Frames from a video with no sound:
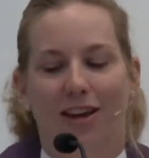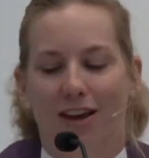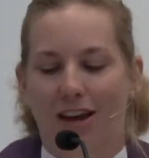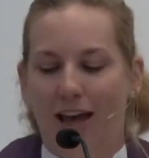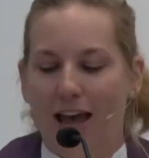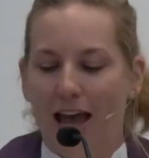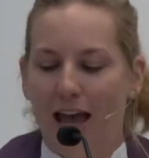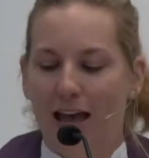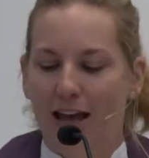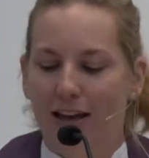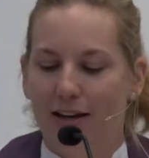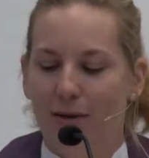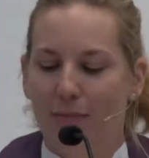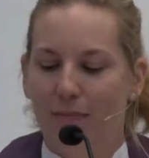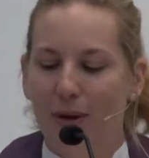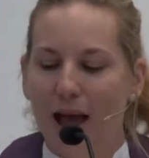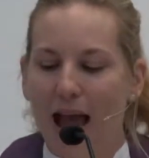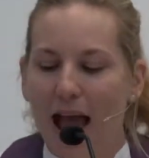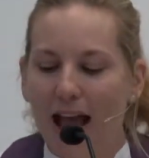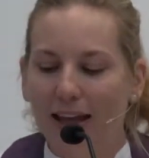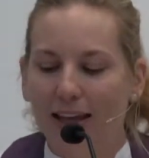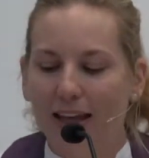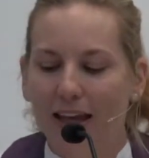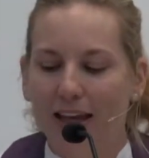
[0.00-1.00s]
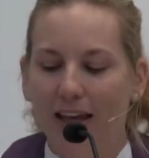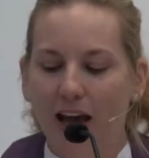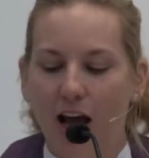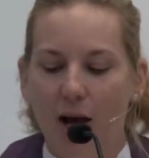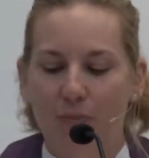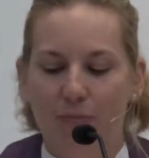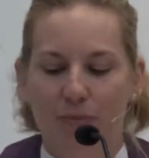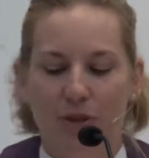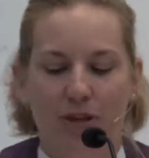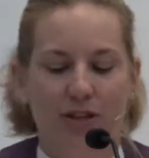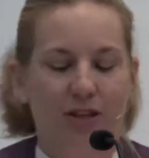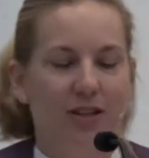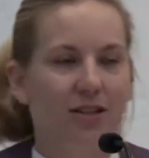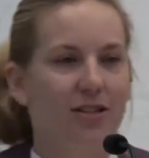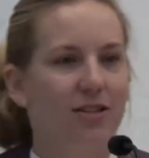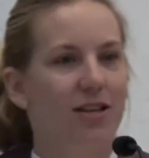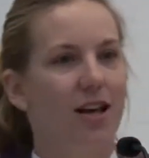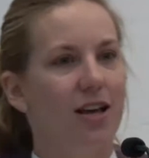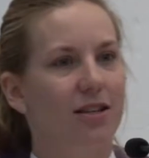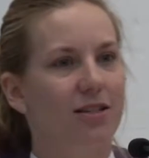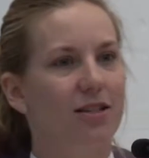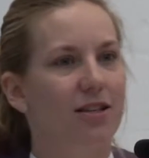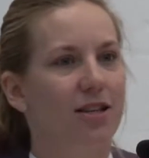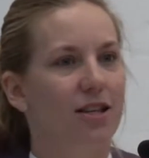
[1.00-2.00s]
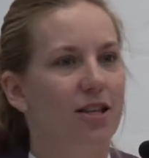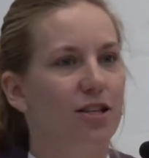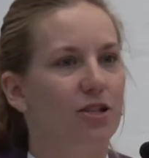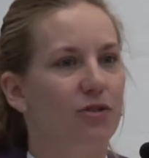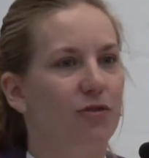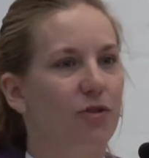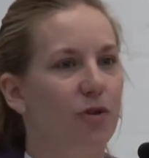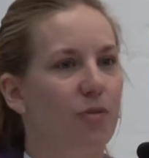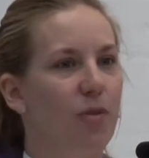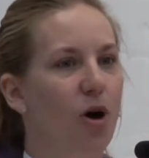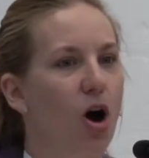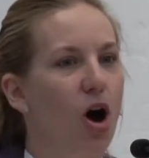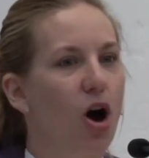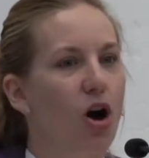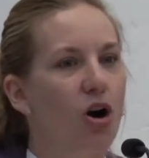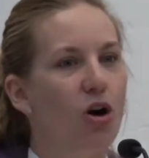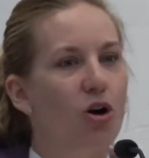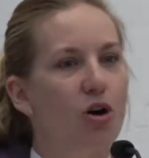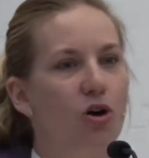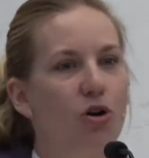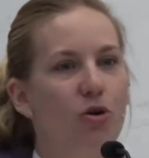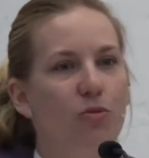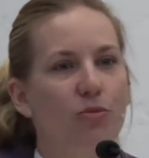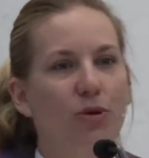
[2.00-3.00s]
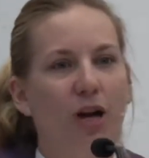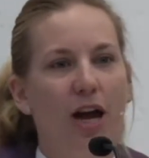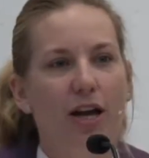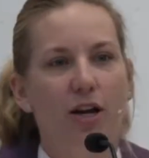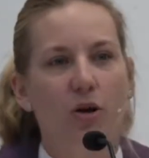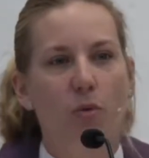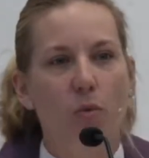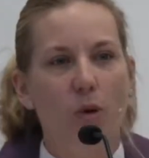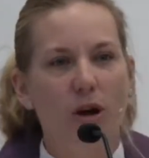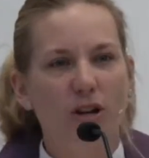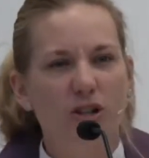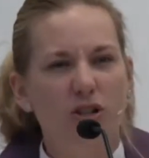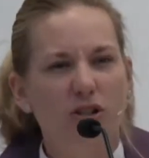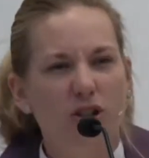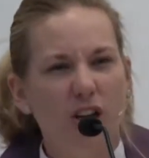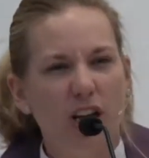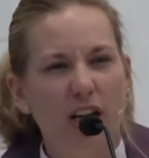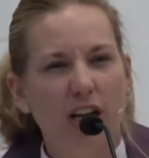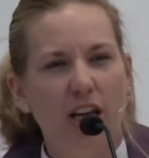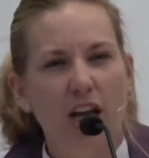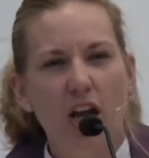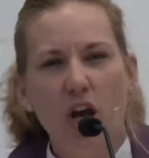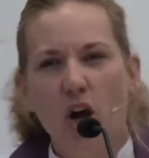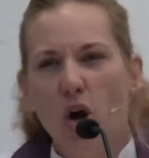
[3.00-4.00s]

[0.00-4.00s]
and packing up the necessities from home, kind of wondering,